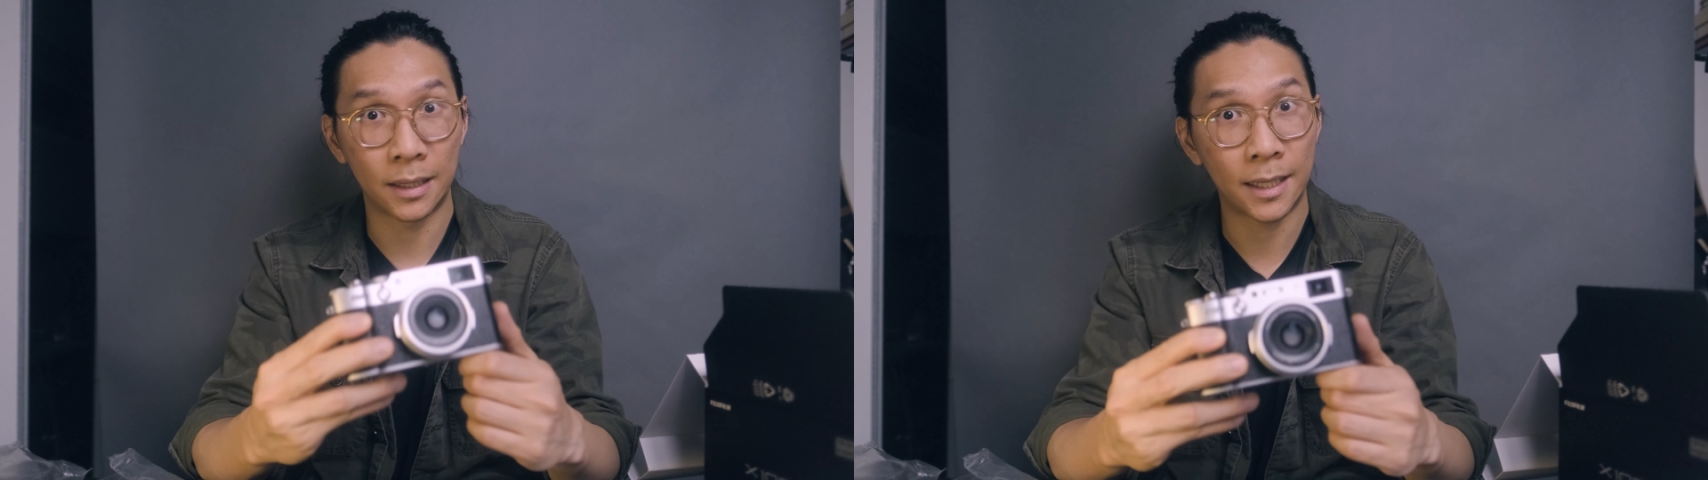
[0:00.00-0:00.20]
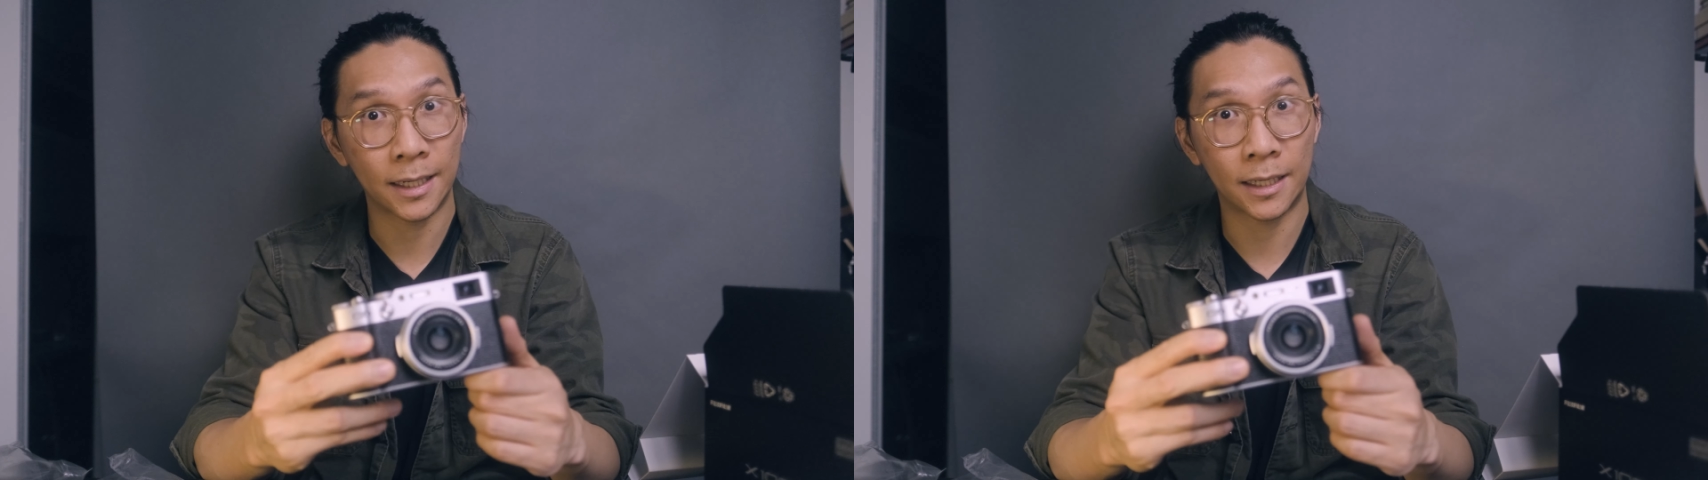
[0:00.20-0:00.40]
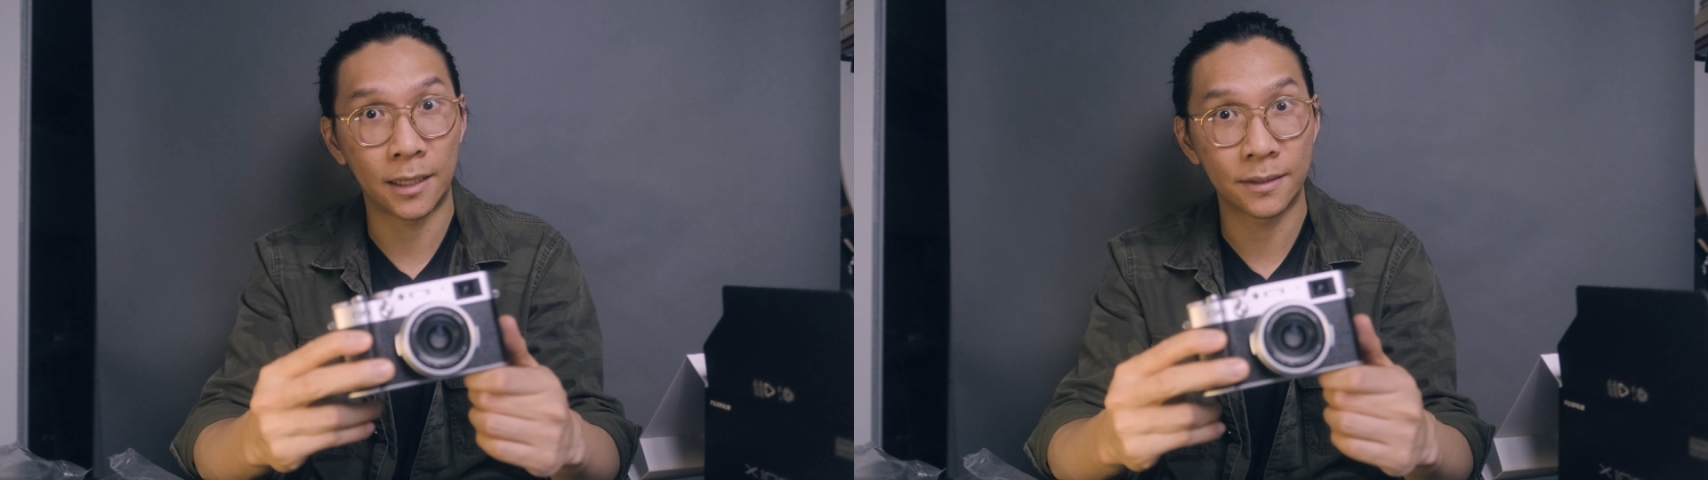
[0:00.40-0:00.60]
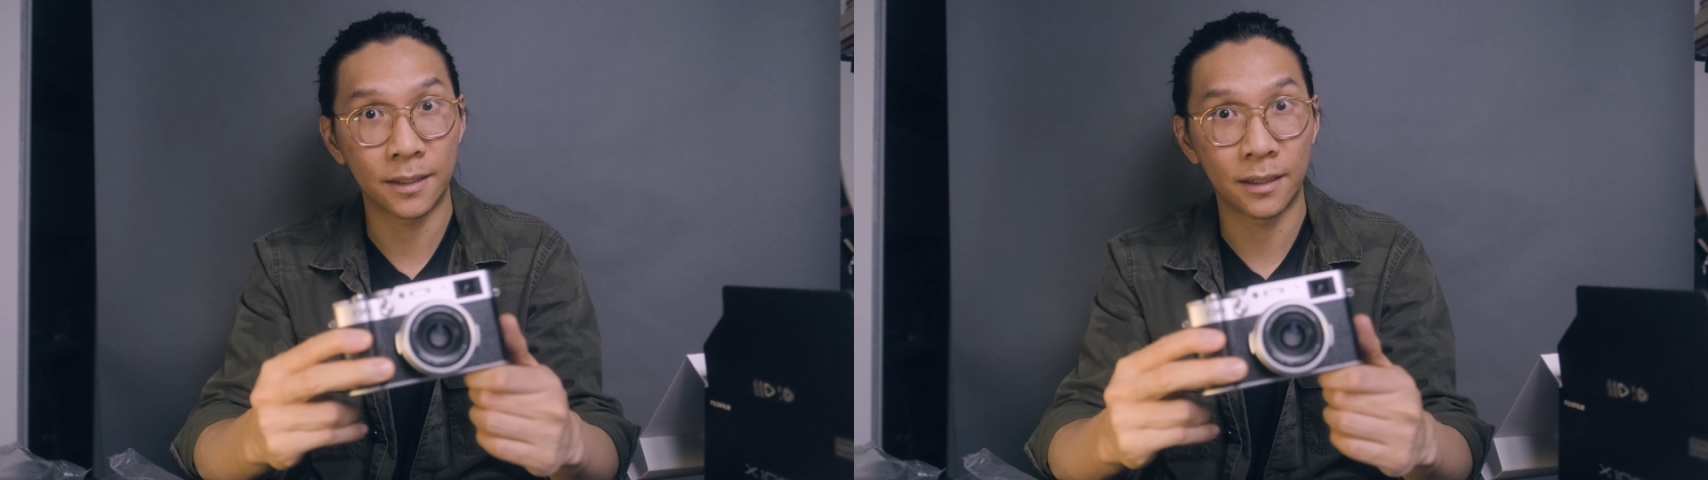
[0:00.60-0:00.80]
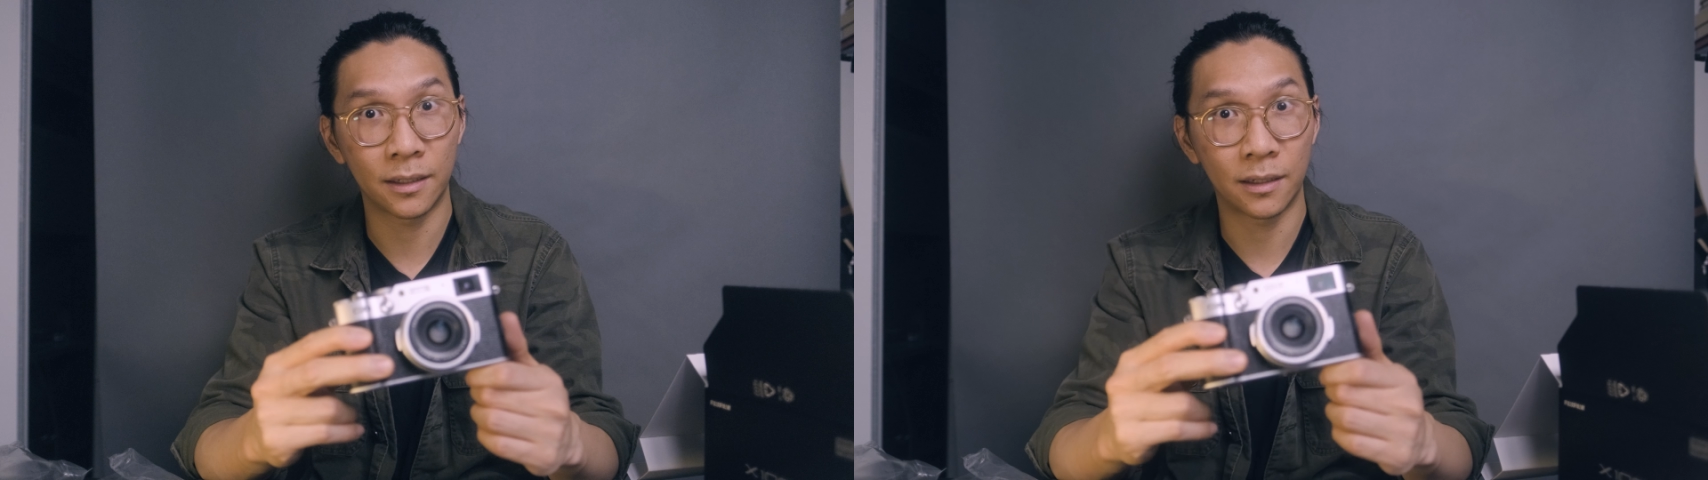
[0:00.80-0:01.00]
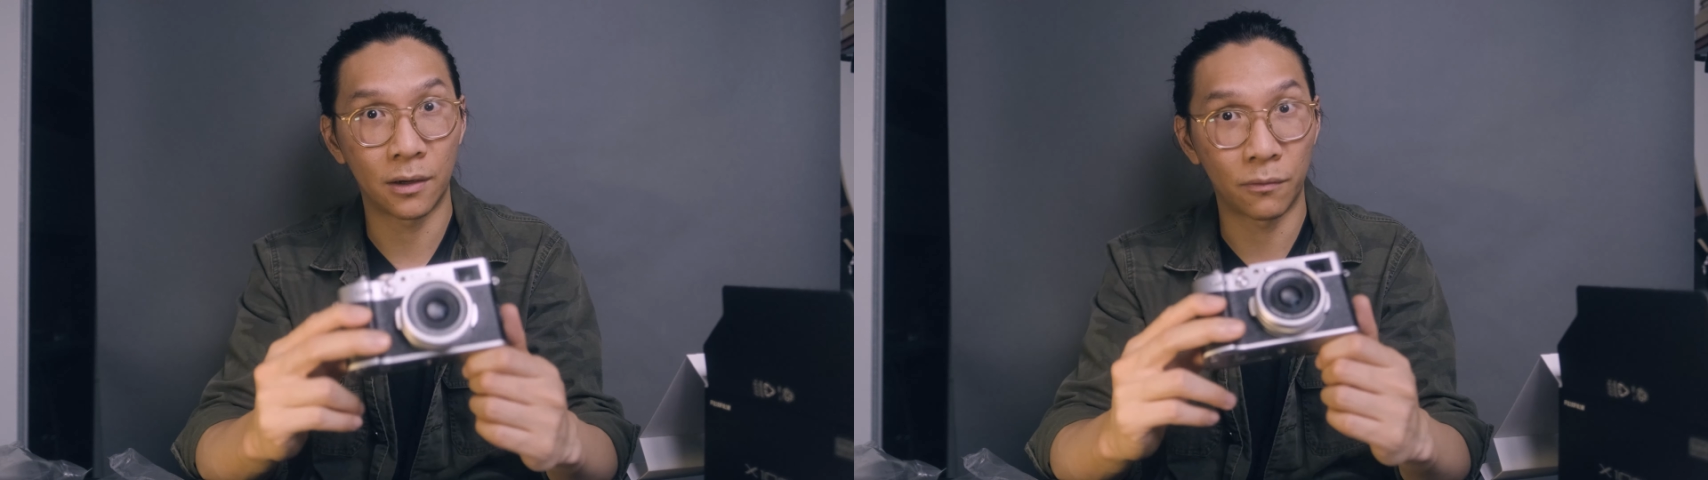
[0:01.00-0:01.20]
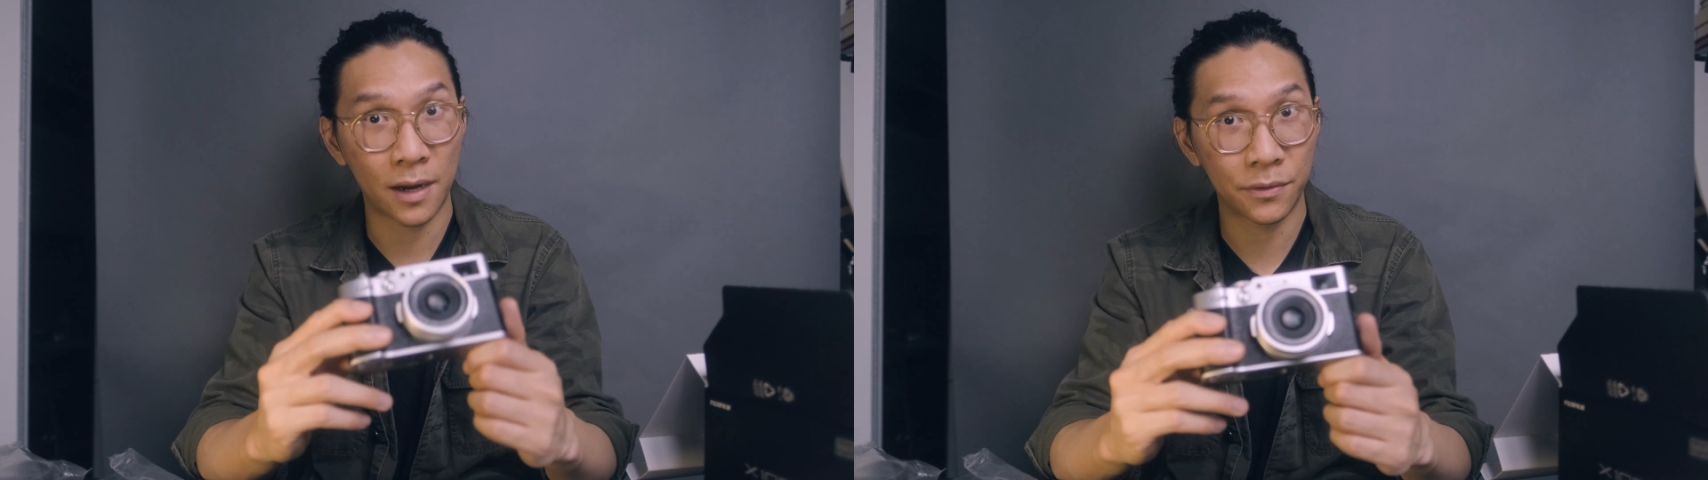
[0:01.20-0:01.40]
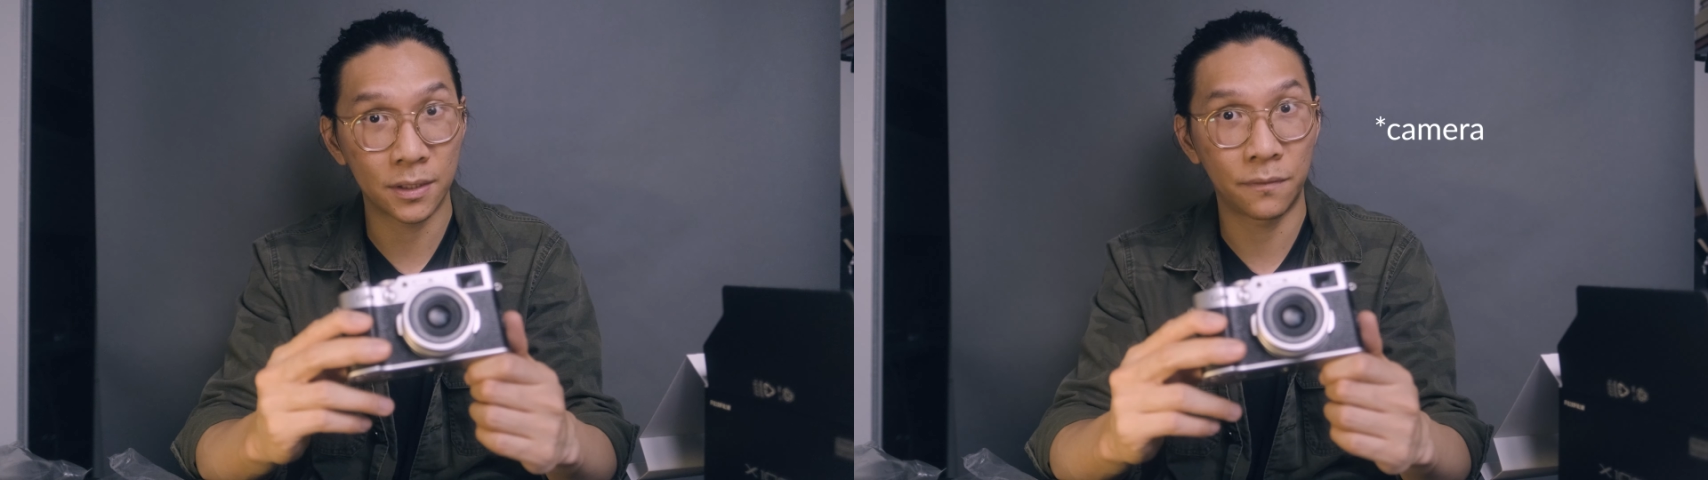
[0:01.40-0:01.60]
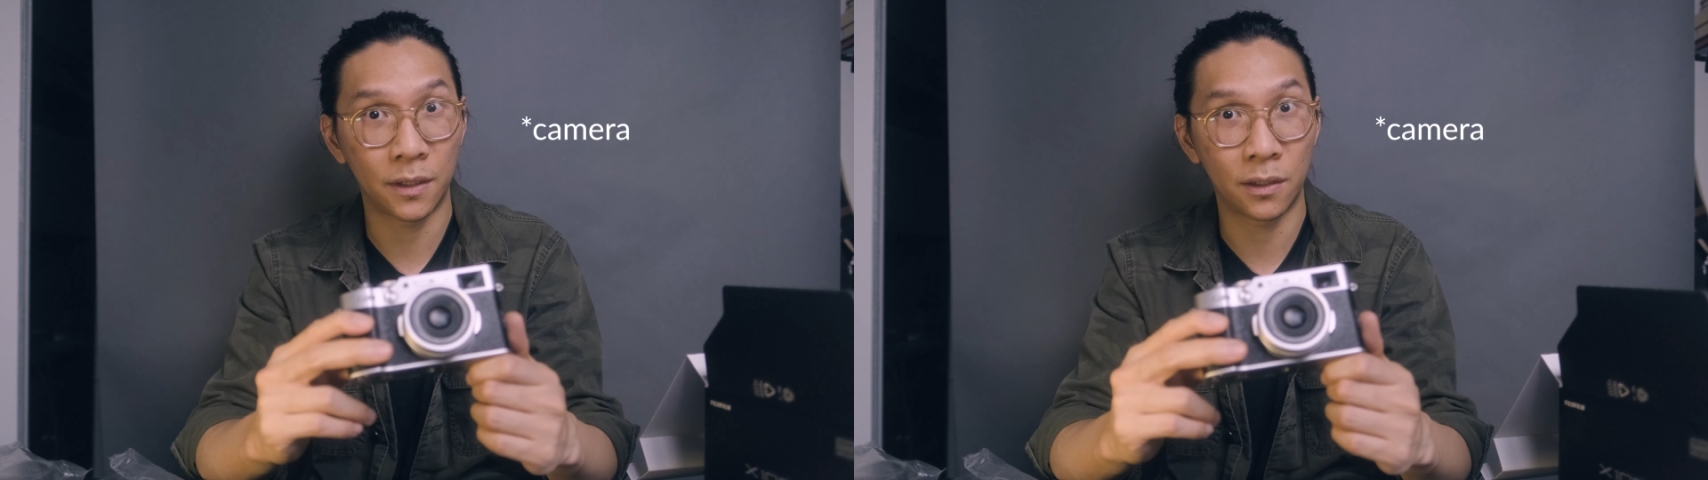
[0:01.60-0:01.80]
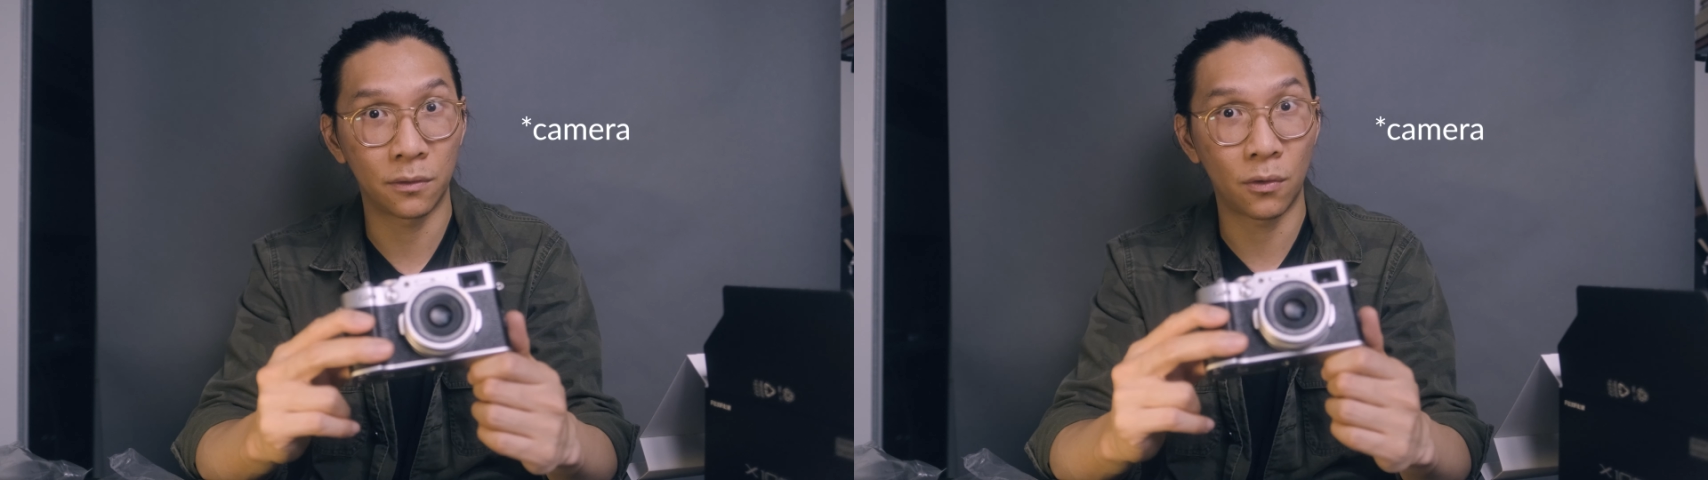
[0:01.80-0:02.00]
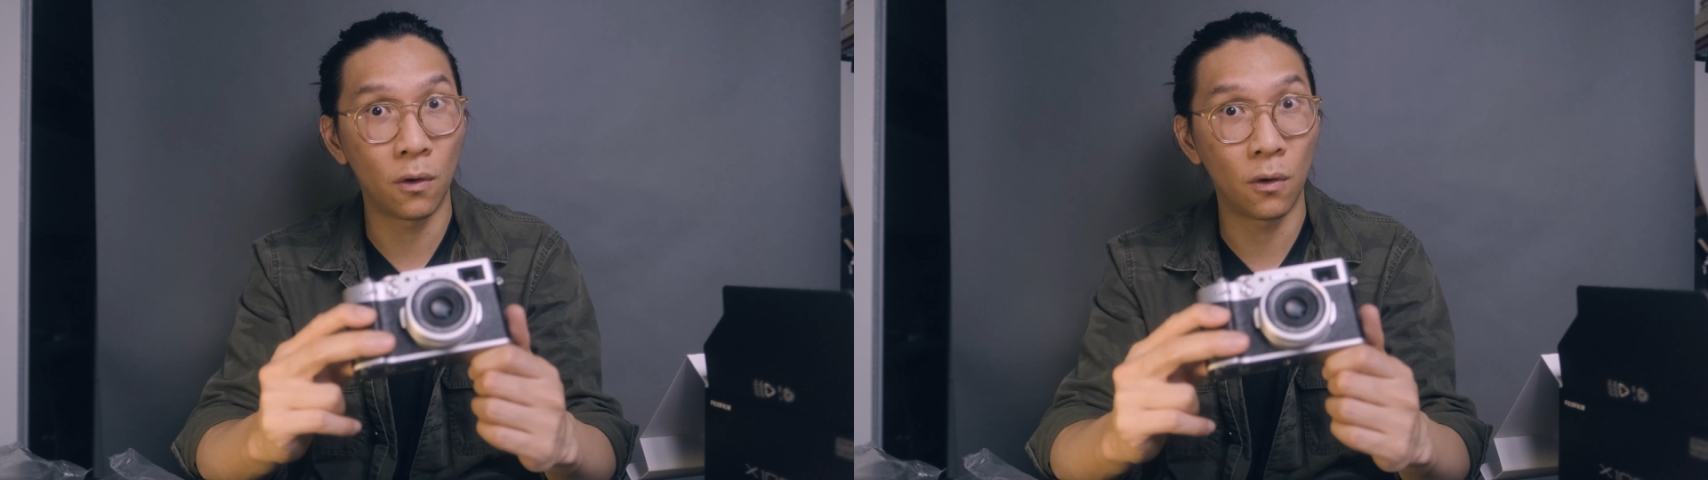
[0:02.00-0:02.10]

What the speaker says: a lot of content around this video